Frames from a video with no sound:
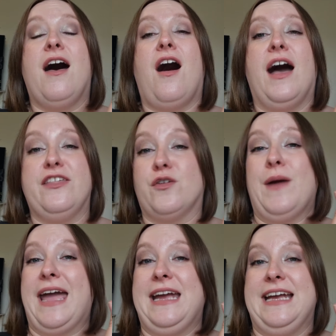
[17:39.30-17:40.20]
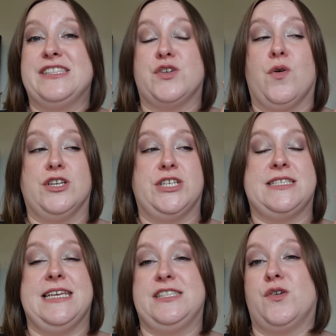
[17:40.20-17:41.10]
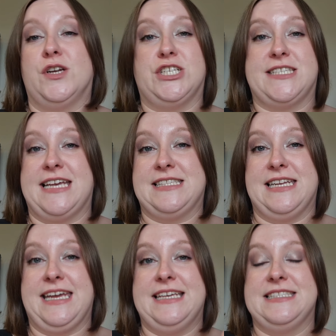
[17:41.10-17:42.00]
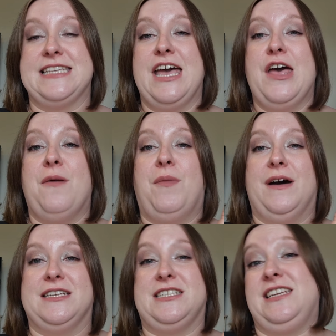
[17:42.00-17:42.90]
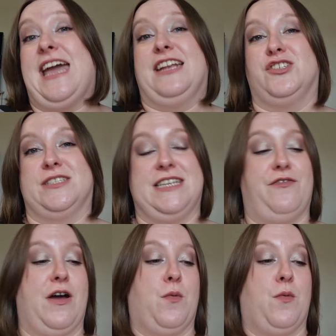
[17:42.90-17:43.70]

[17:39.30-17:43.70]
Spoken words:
Either way, it's gorgeous. It's gorgeous as it is. But yeah, just if I